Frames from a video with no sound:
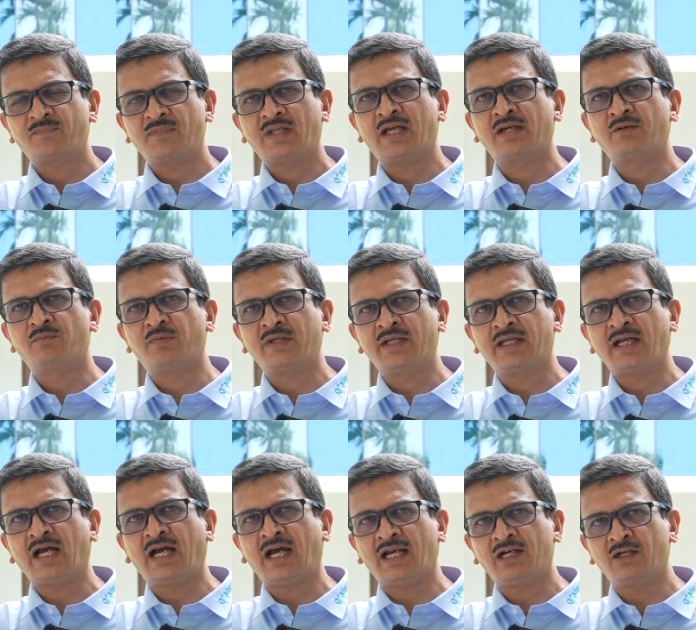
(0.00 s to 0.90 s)
and we
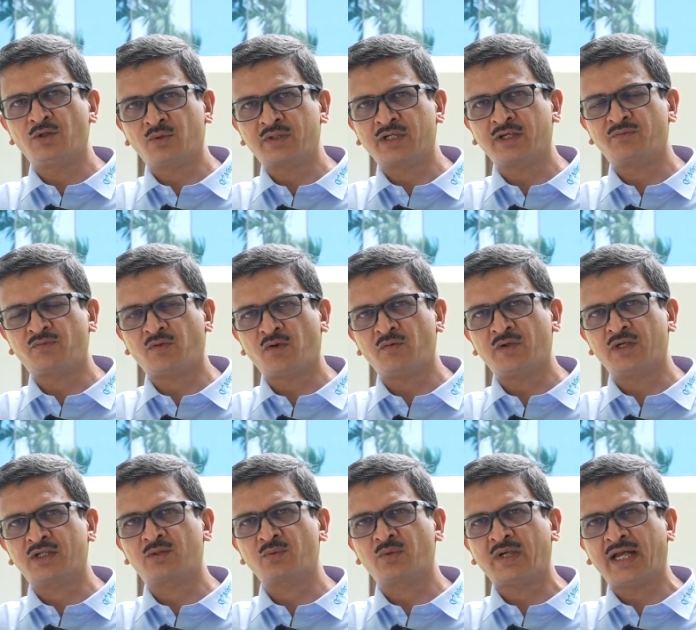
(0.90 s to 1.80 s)
are looking
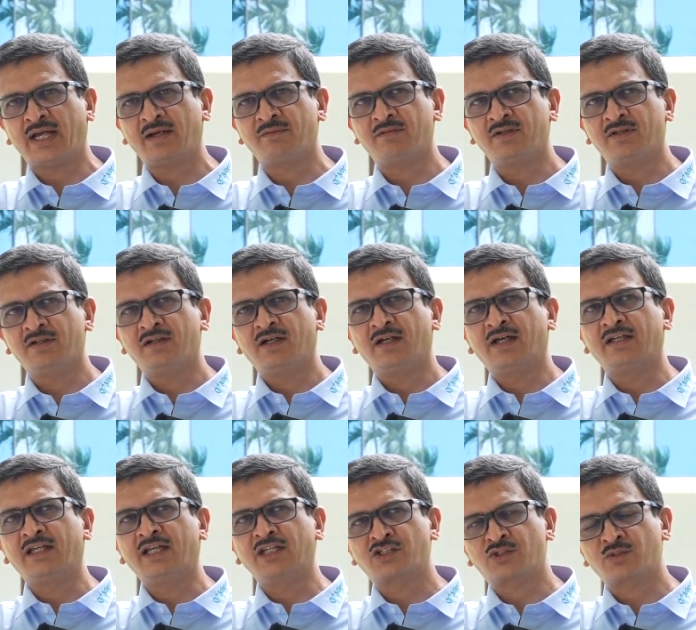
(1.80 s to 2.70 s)
forward to have
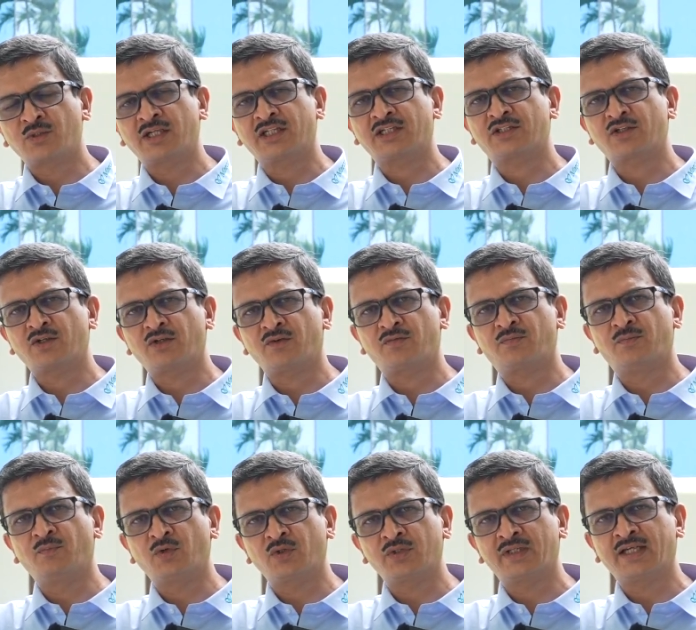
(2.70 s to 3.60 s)
an installation of
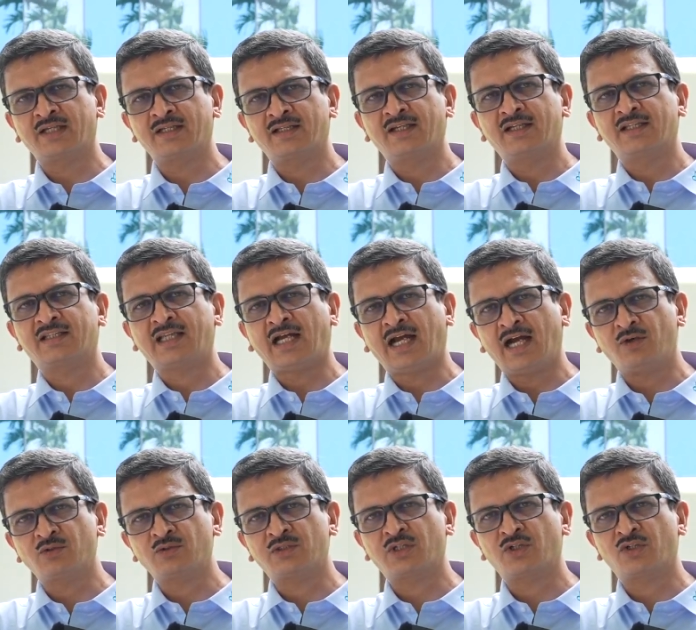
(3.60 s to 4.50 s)
more than
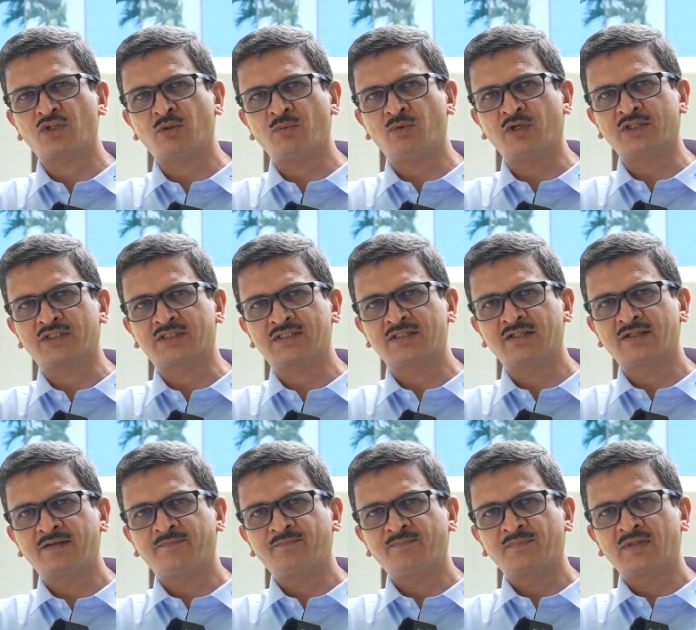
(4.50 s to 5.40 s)
1,000 robots,
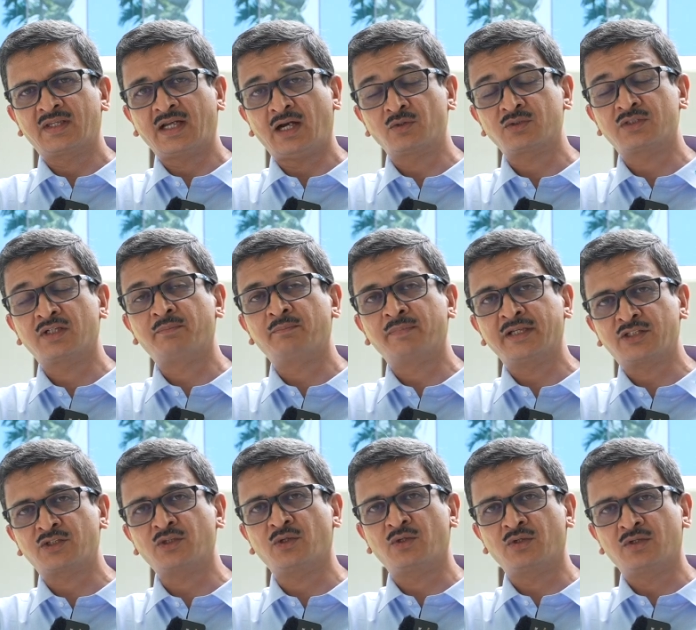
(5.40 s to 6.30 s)
1,000
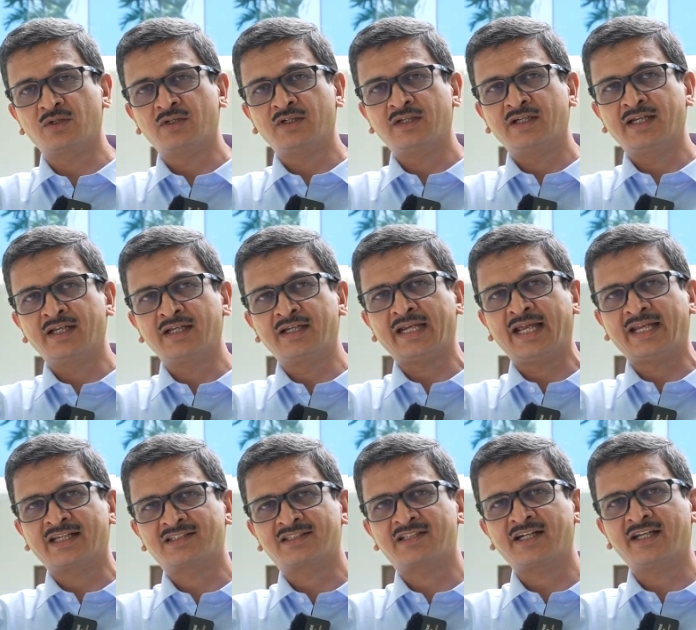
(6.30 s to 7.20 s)
MISSO in
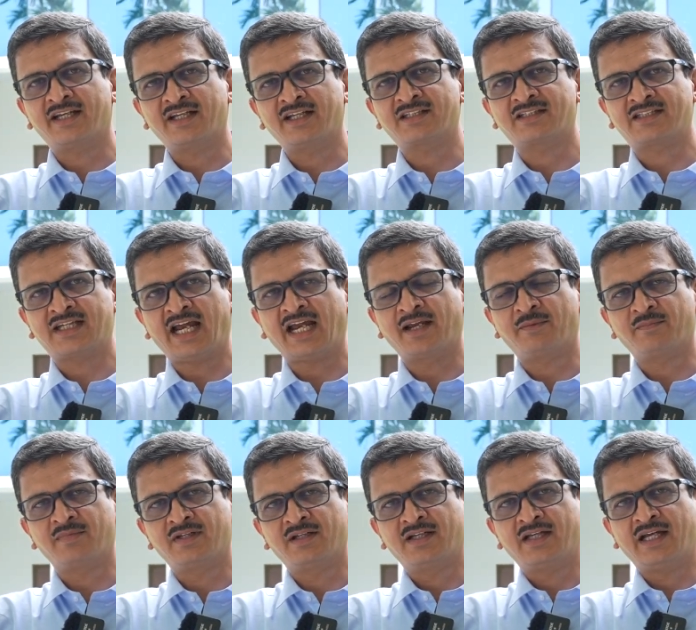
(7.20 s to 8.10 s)
next three years' time.
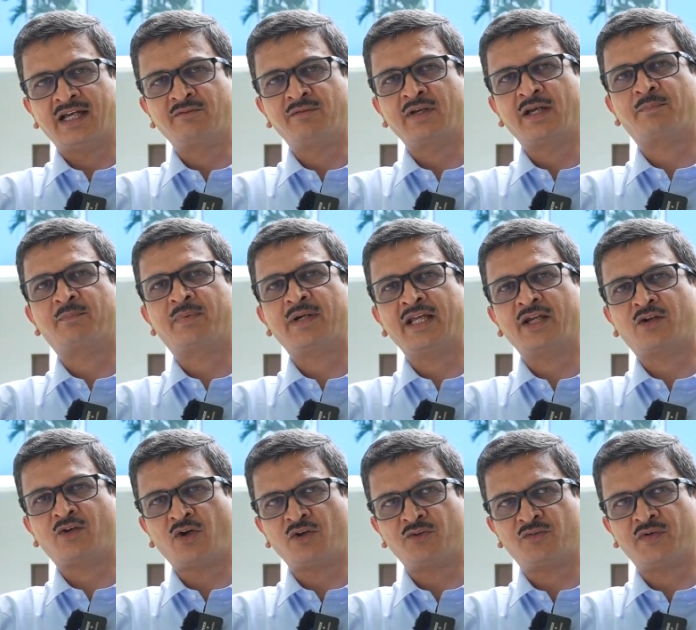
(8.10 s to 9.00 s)
And we are pretty
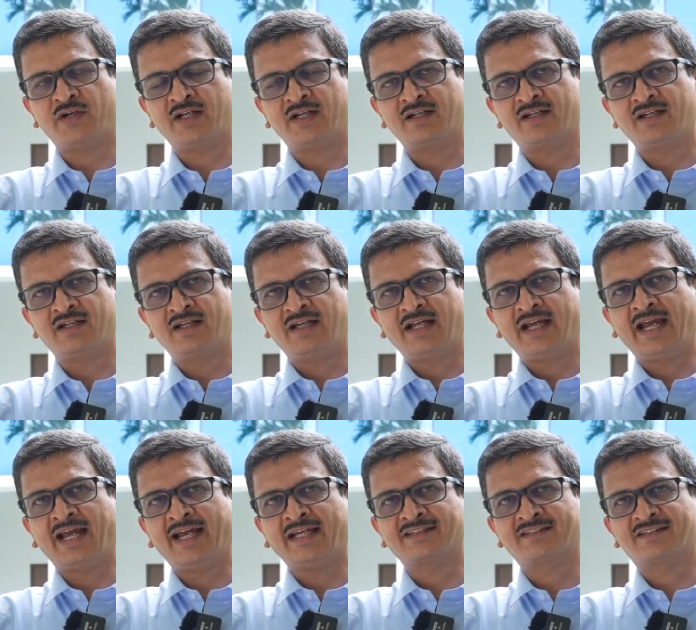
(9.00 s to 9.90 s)
confident
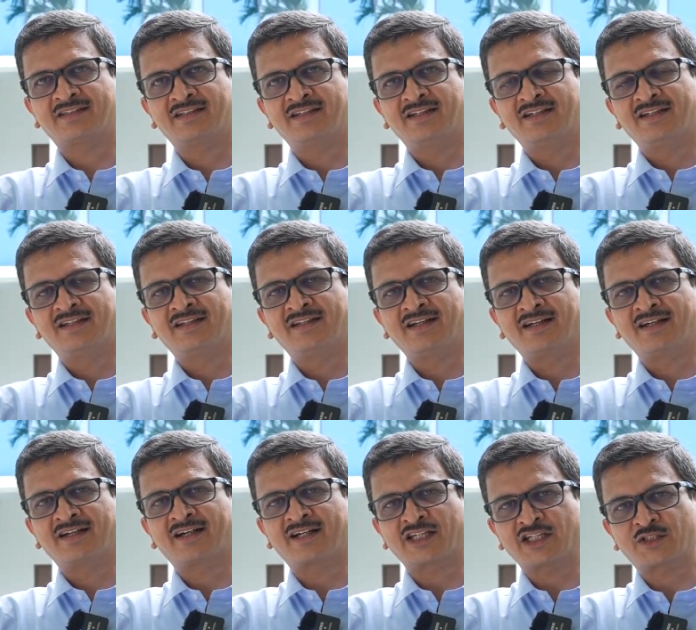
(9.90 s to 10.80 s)
as
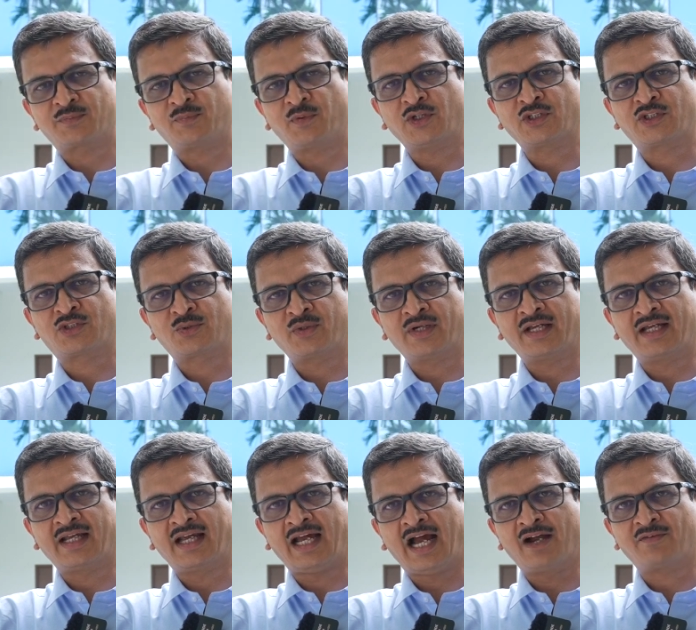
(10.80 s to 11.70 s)
the response
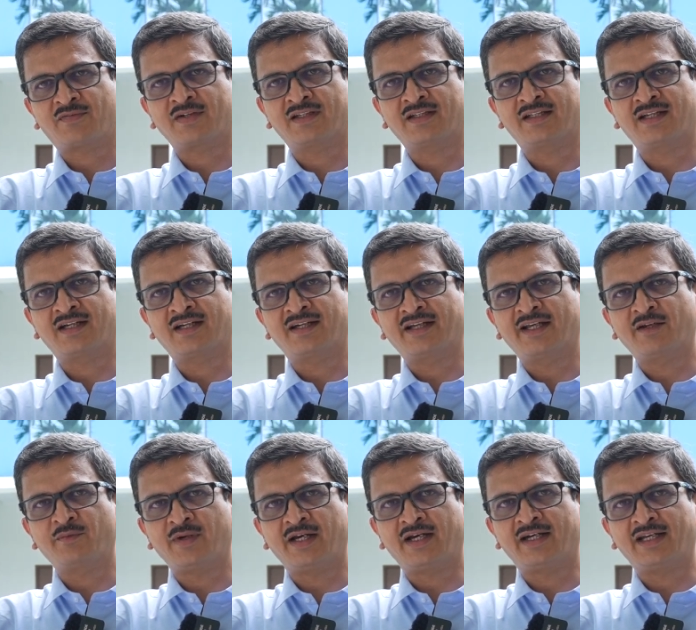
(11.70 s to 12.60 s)
today after the
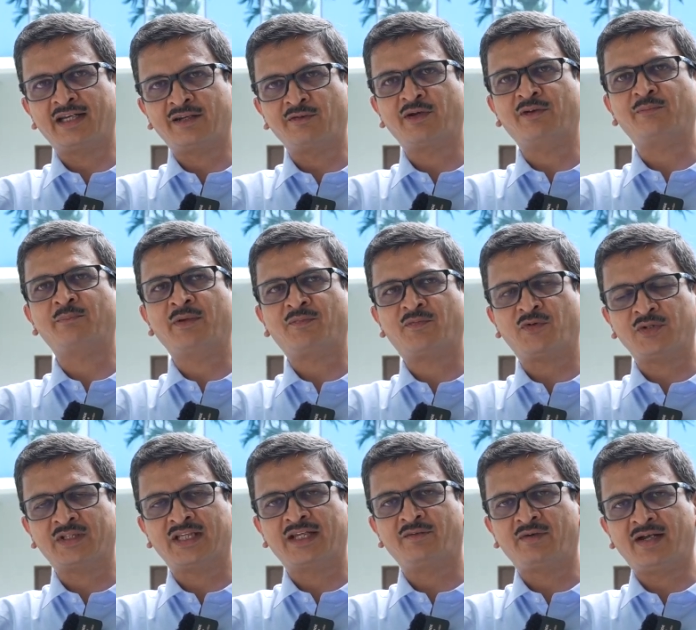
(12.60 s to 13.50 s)
event and even before
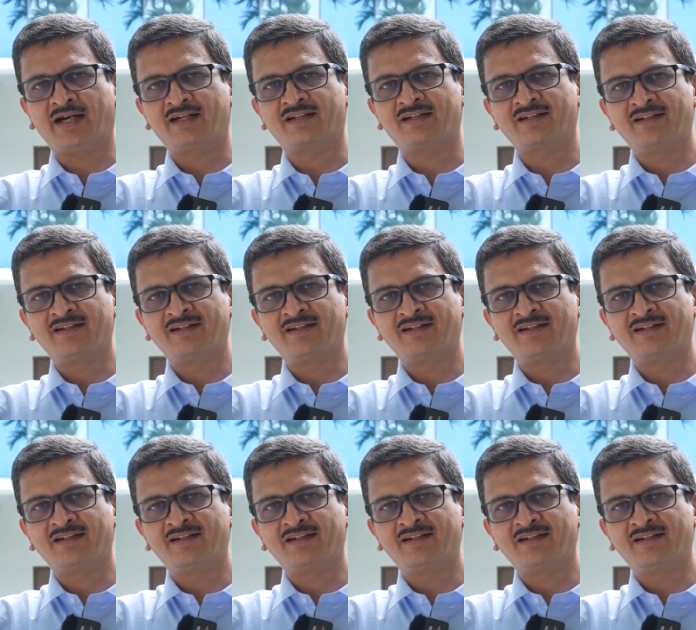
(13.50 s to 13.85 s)
the event,